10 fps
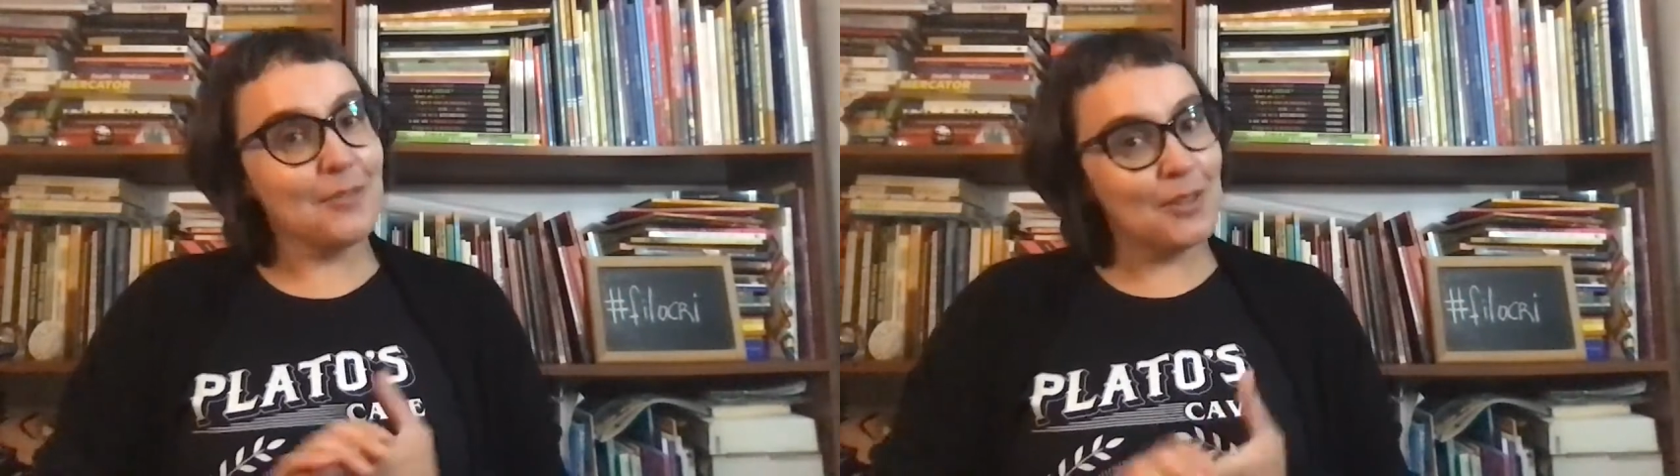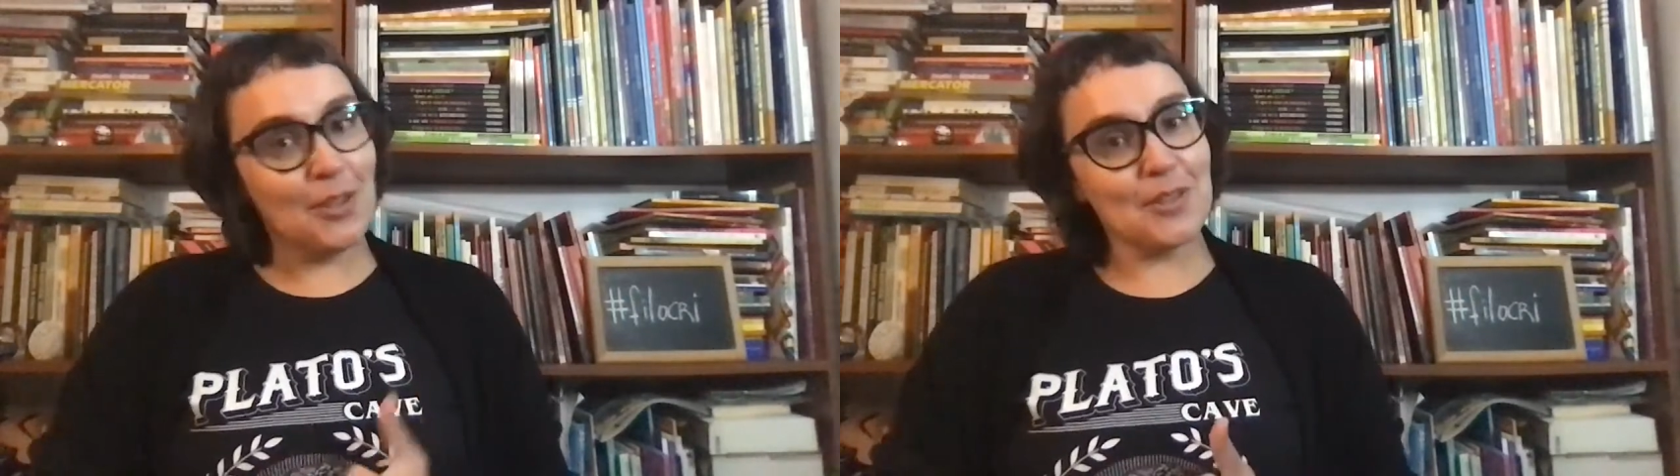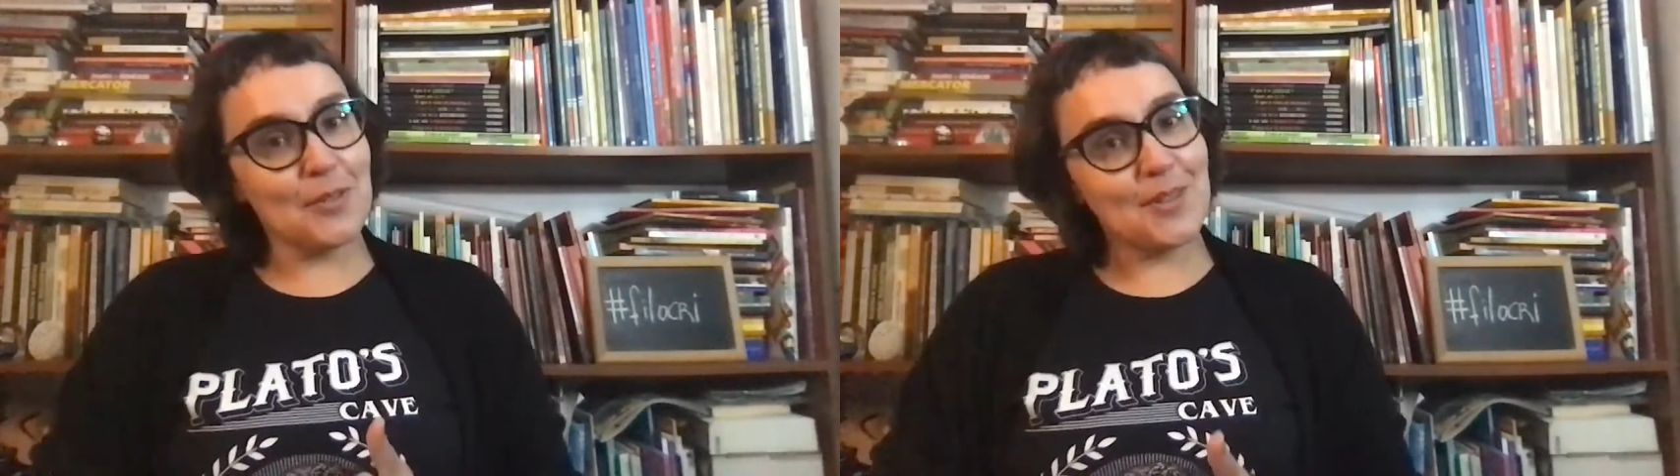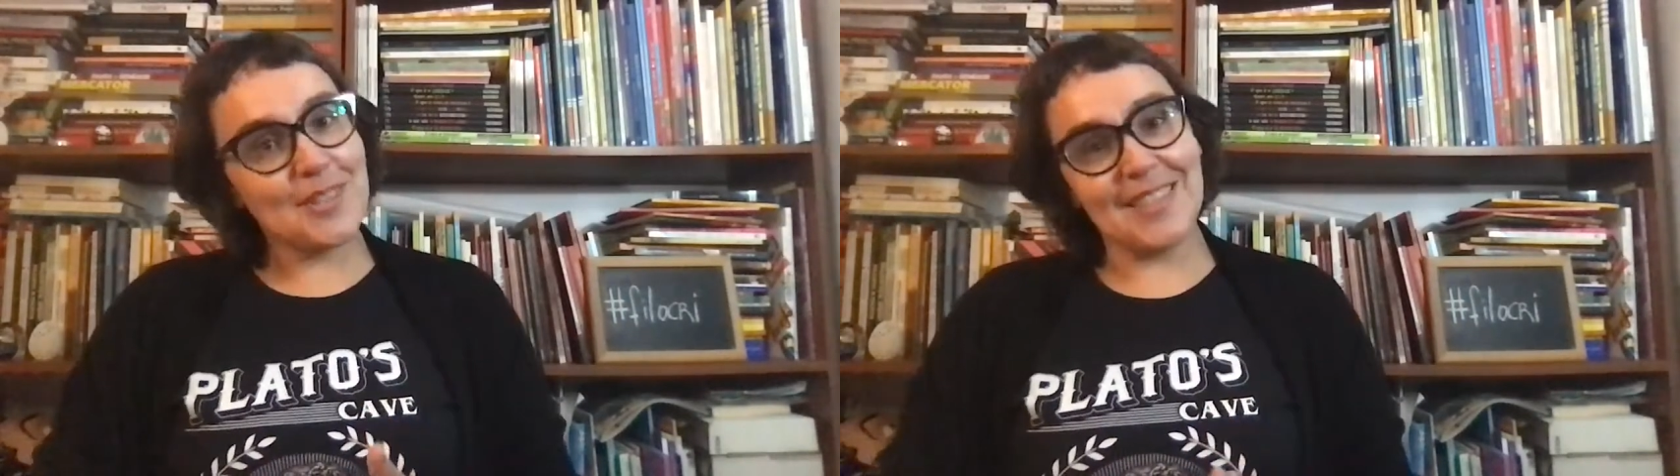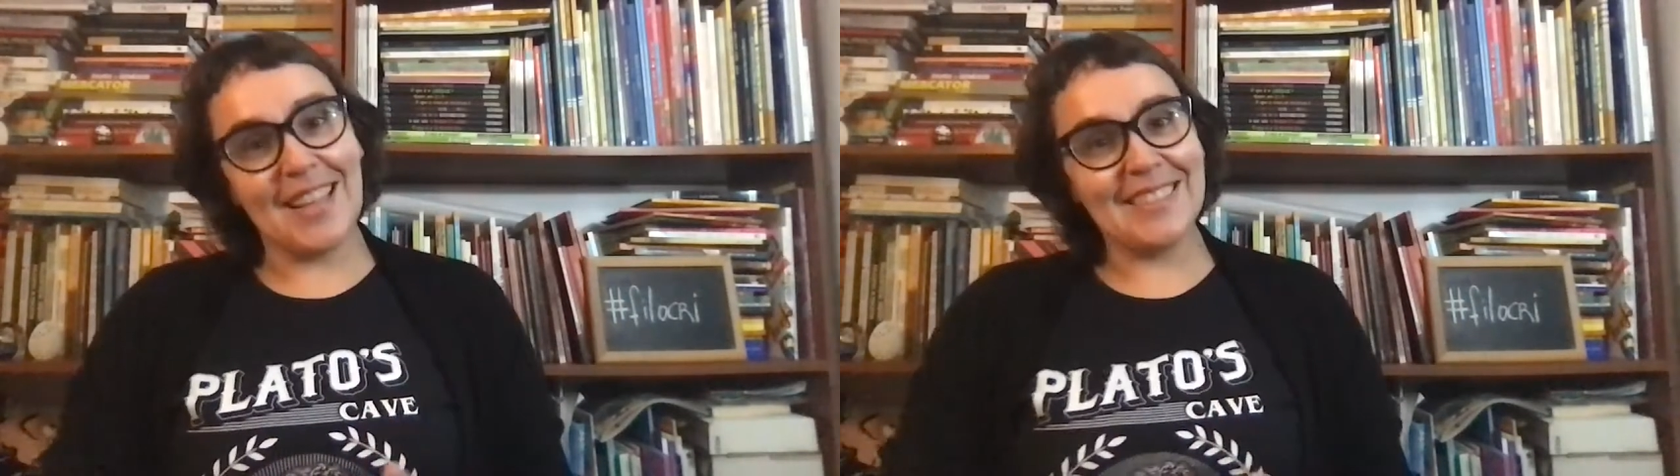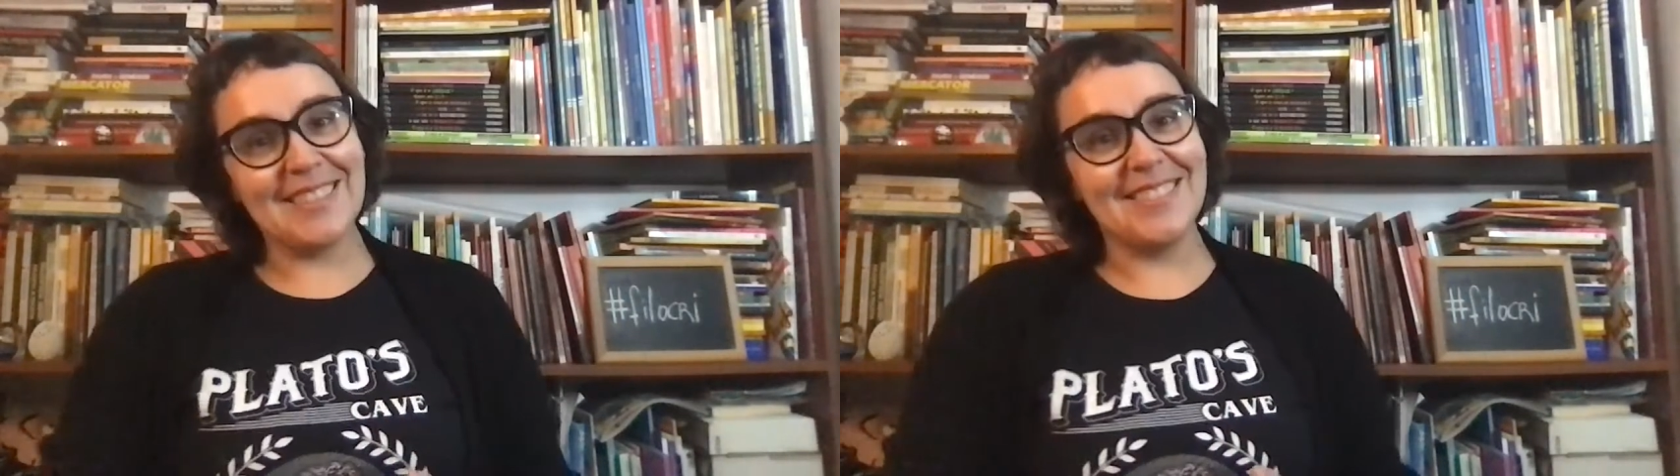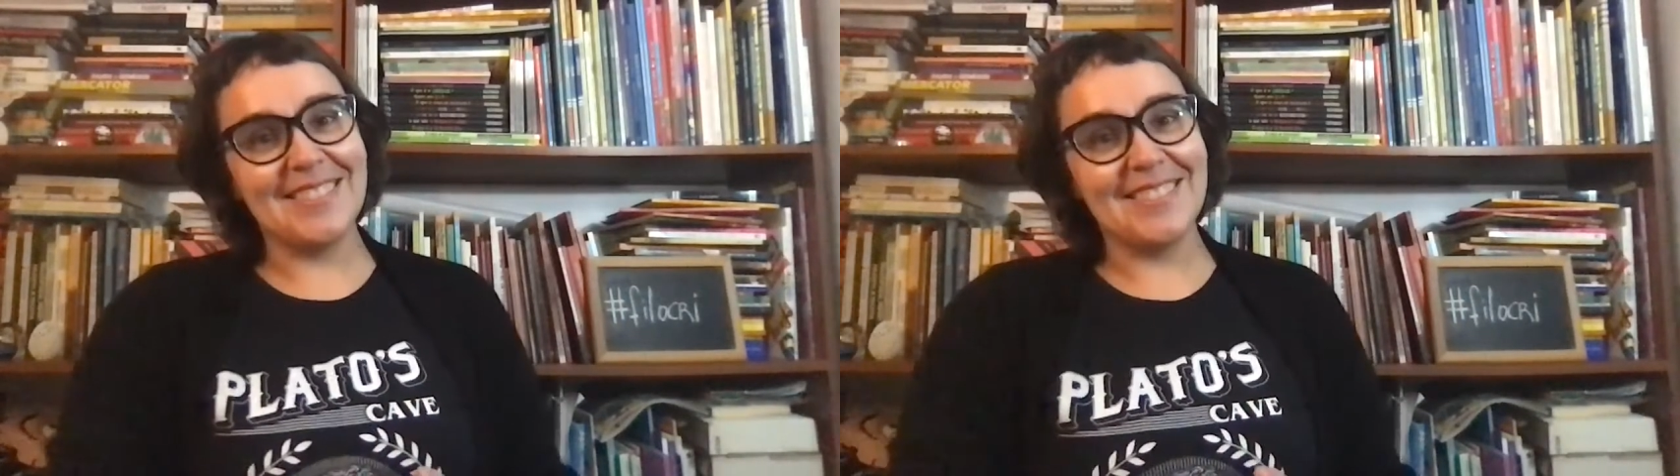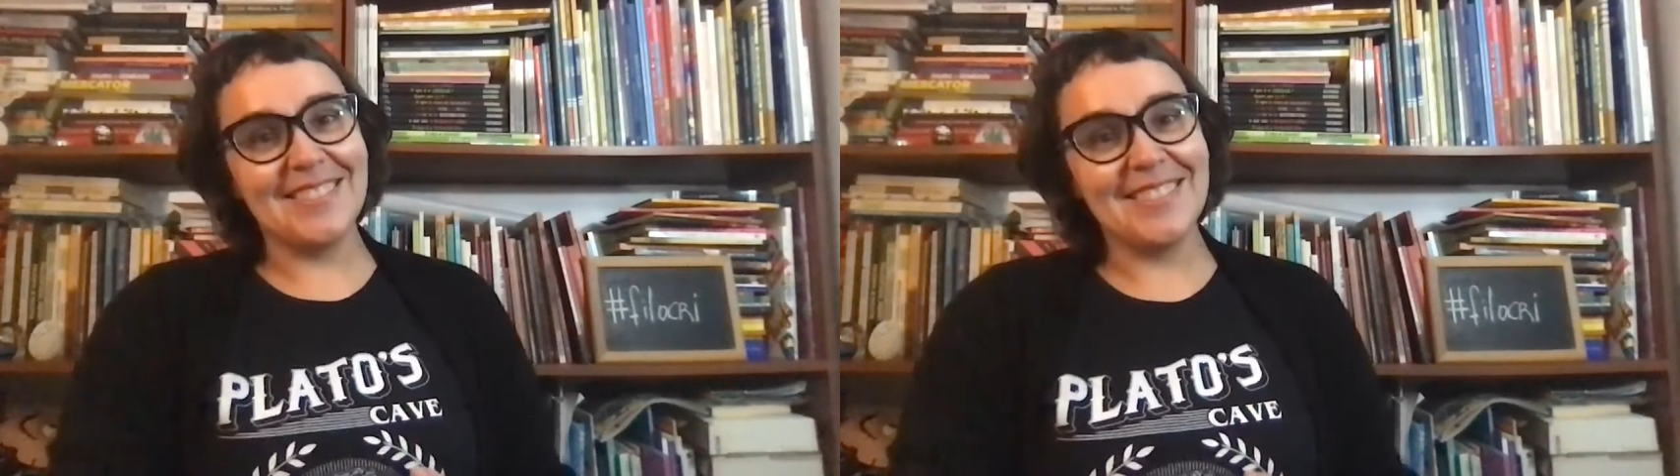philosophers like to do.